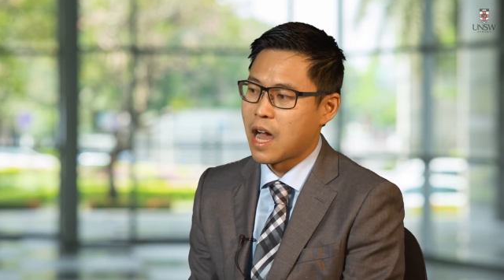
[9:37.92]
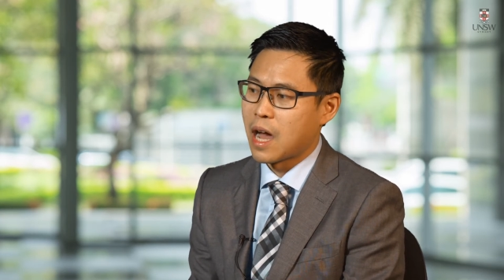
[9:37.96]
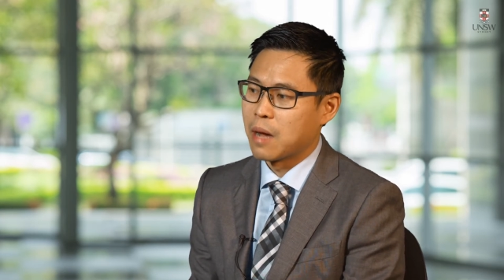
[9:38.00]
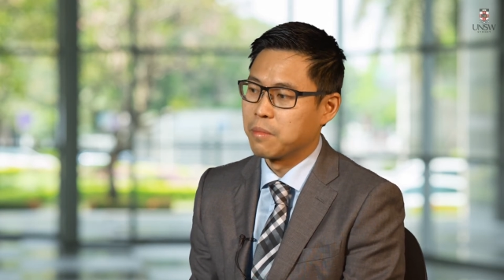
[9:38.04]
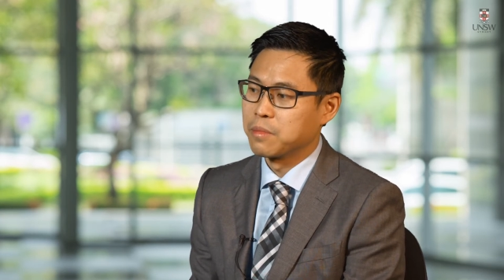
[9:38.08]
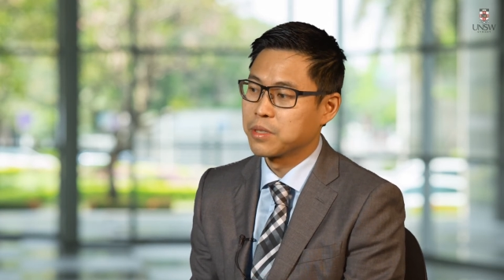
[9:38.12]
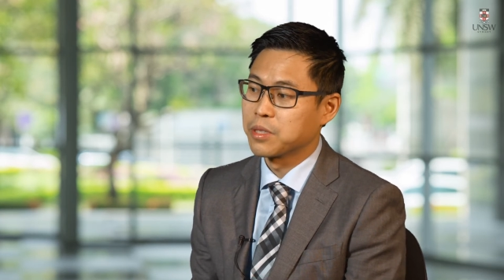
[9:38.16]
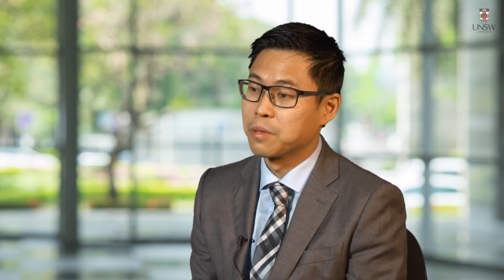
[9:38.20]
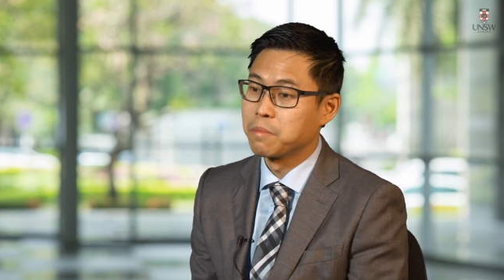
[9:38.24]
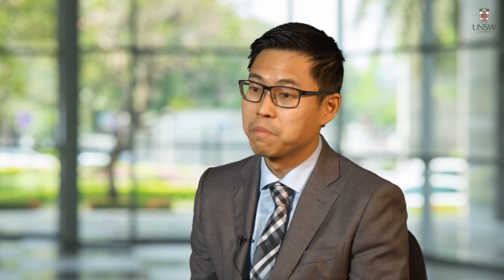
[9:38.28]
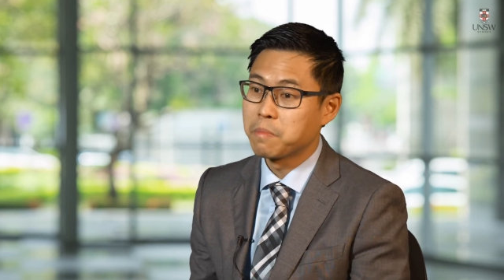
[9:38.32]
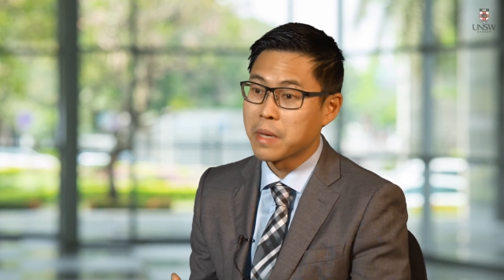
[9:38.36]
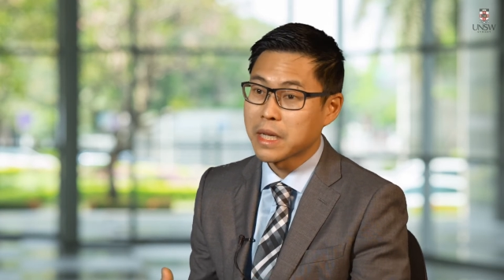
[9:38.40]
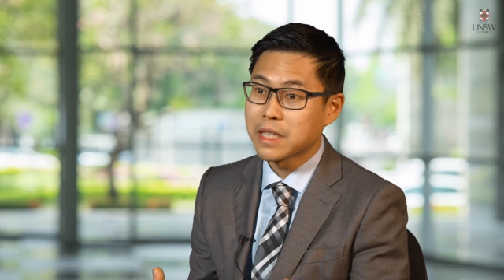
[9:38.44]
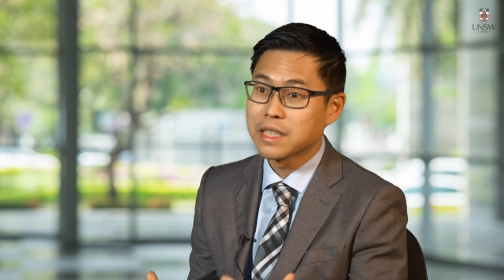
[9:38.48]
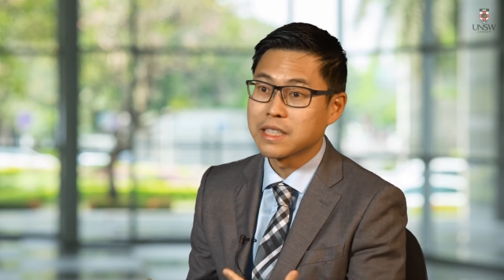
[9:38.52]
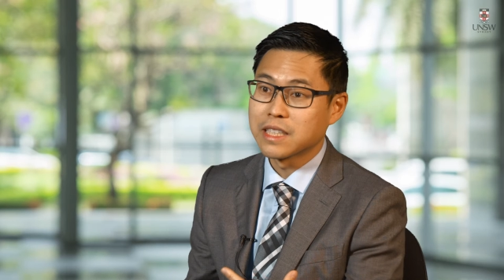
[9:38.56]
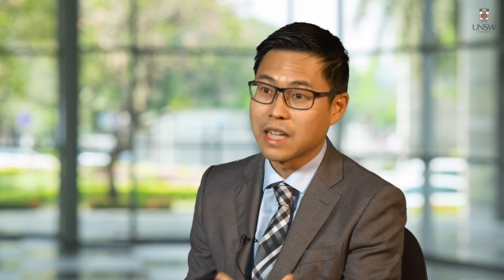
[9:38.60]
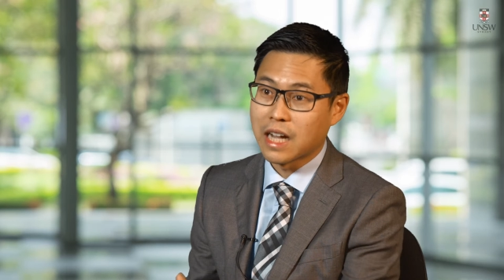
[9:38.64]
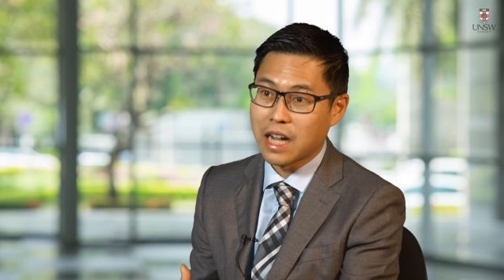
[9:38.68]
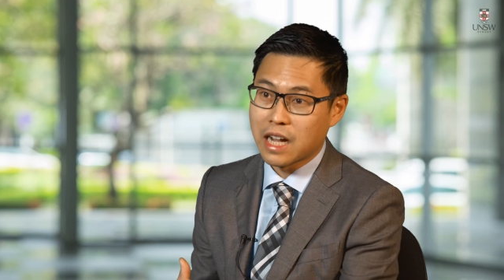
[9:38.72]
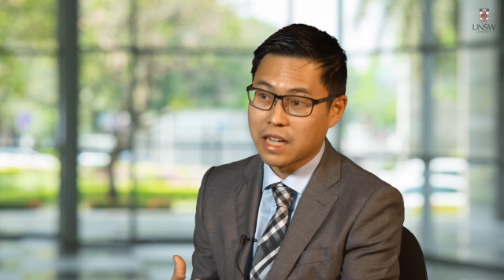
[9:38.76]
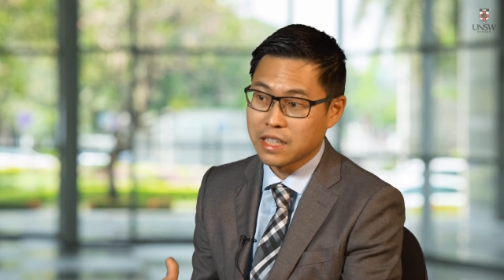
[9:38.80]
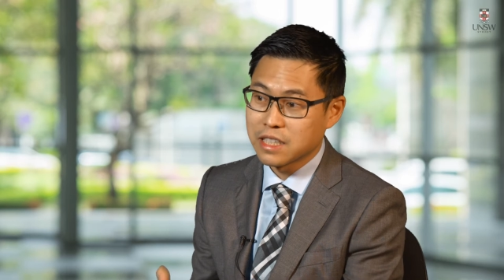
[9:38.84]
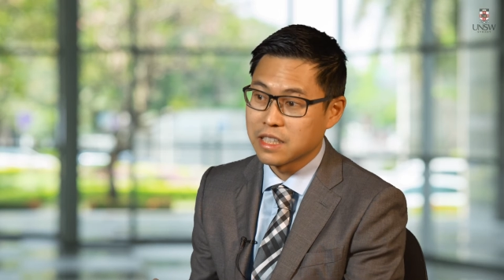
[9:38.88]
So big
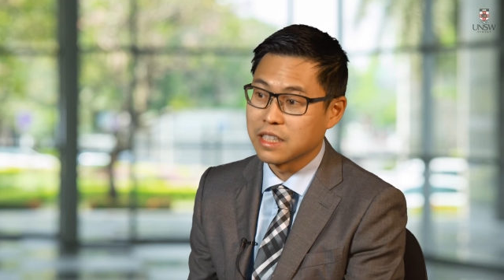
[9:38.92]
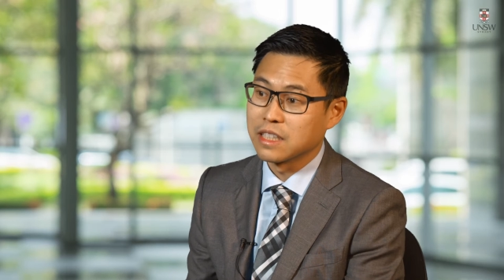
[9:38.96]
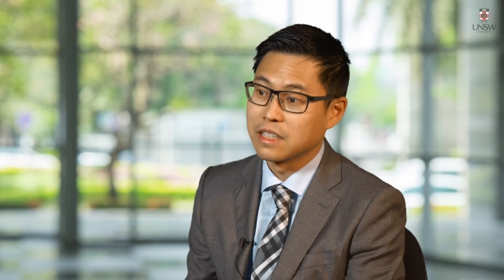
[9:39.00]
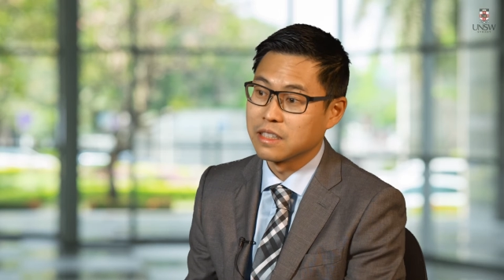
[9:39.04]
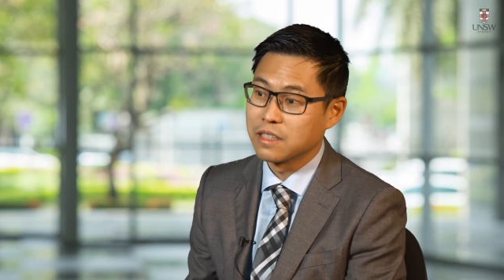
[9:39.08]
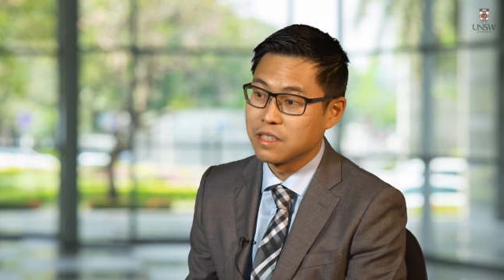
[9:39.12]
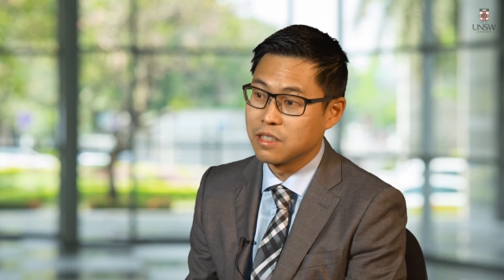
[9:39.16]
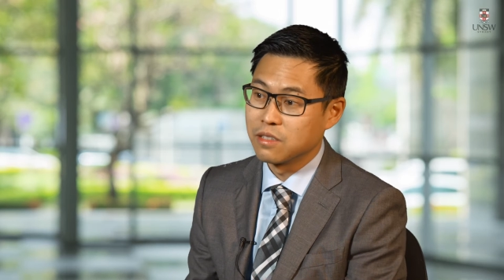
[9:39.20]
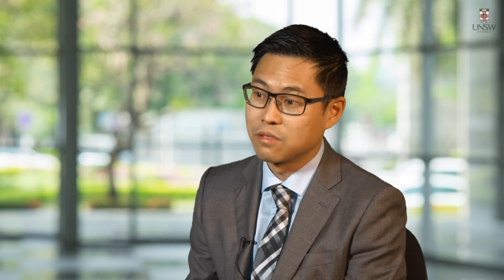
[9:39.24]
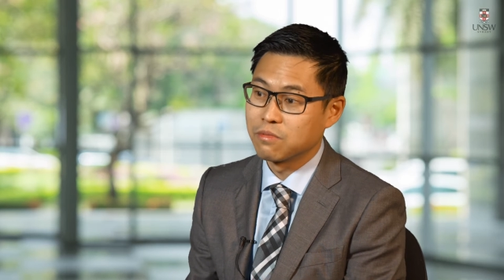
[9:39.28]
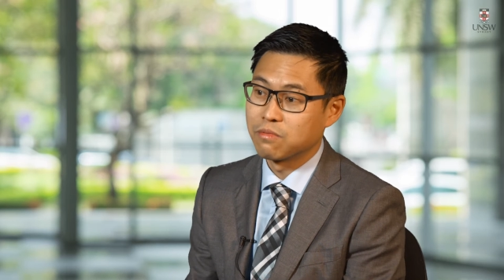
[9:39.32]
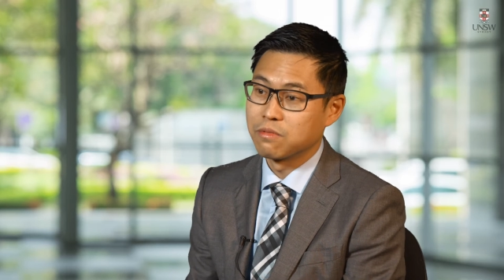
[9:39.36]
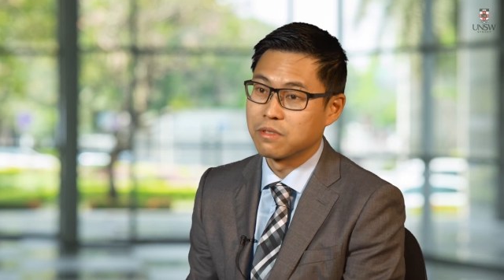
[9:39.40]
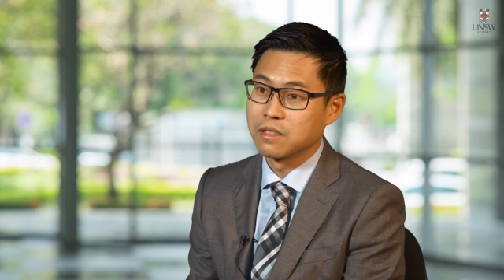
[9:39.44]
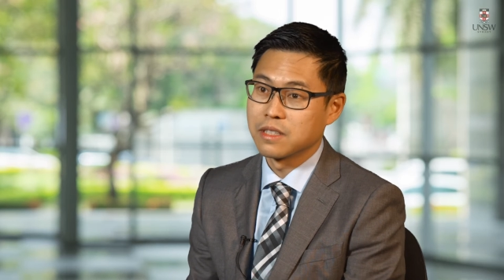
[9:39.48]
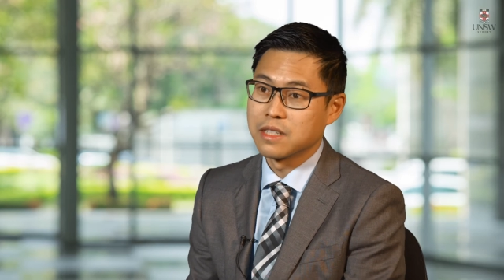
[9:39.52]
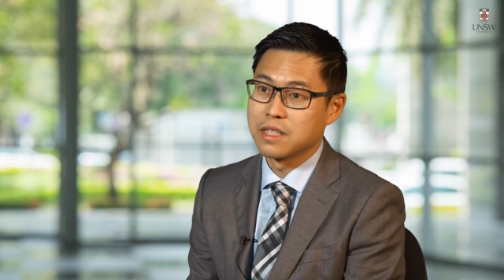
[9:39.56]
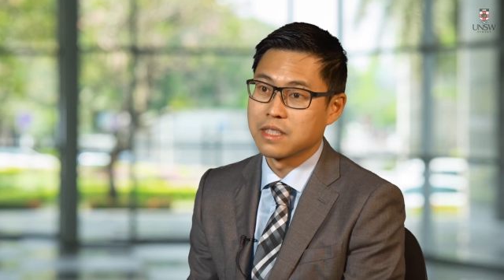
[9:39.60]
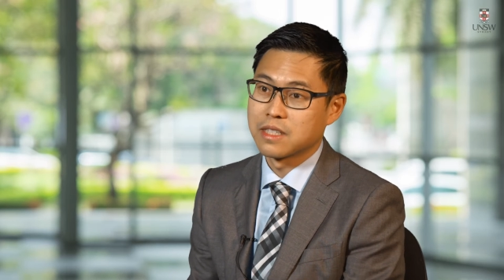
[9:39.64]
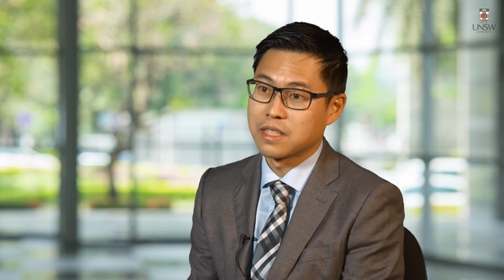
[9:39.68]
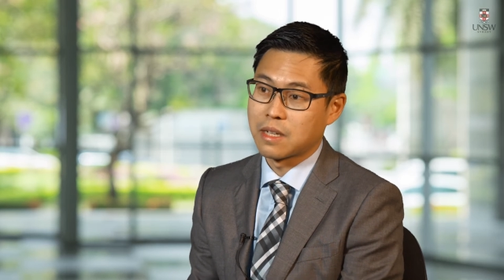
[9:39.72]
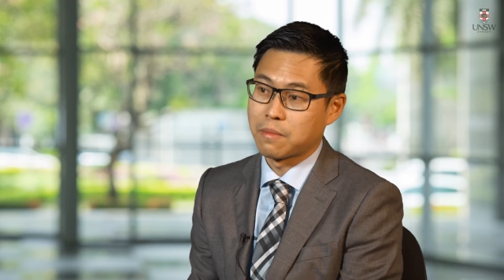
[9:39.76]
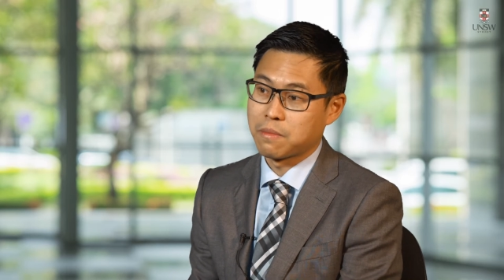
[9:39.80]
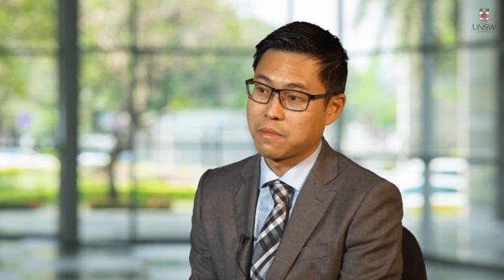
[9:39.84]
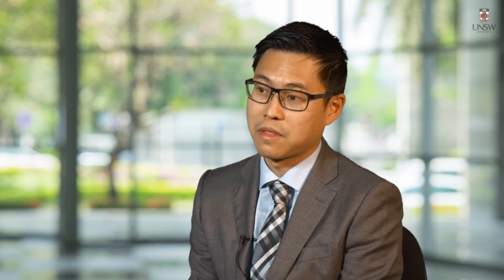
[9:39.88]
data is really
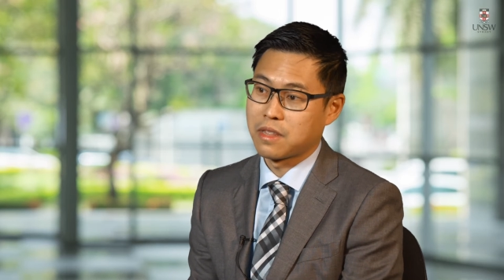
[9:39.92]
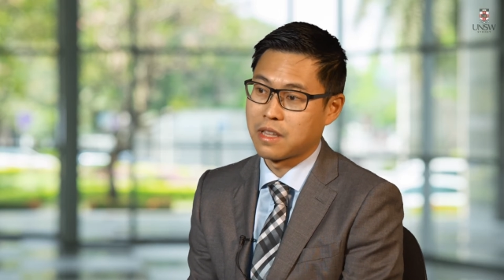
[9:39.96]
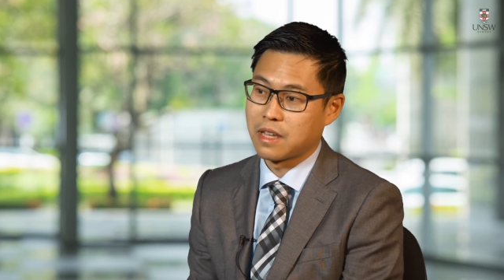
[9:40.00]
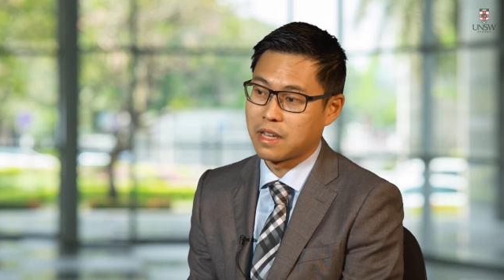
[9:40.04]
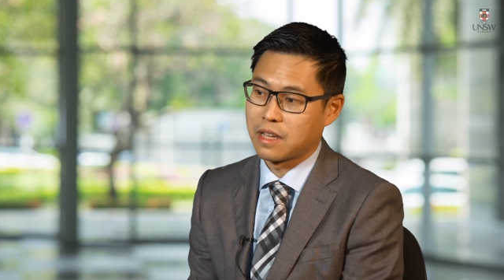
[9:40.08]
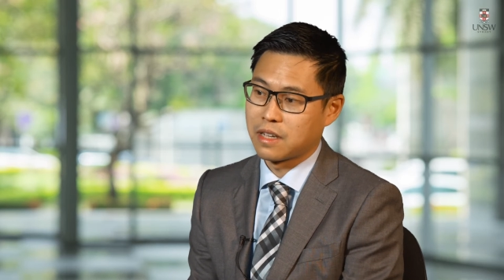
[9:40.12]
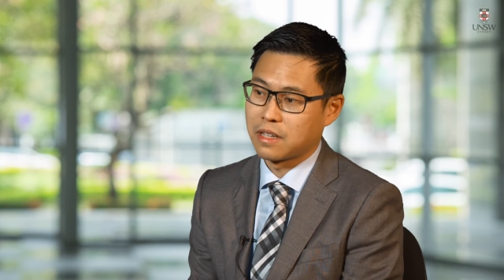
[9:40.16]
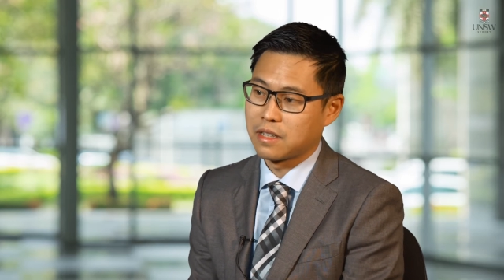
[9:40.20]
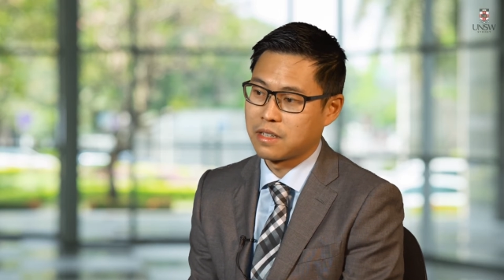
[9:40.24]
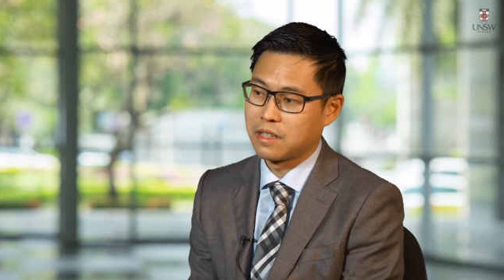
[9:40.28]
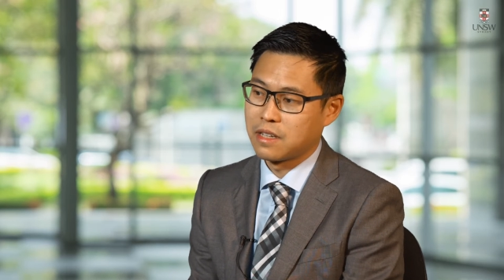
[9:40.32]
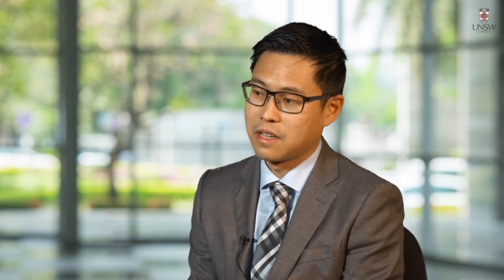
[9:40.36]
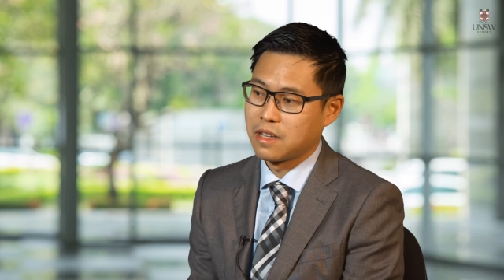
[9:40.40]
something